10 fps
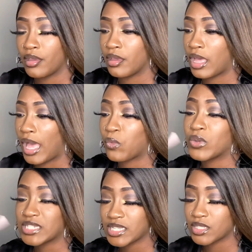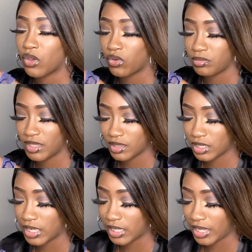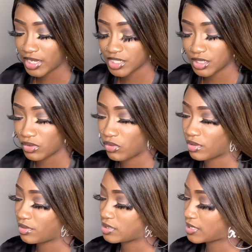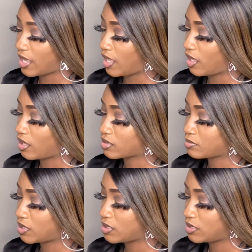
I wish it told me the collection on the tags, but it's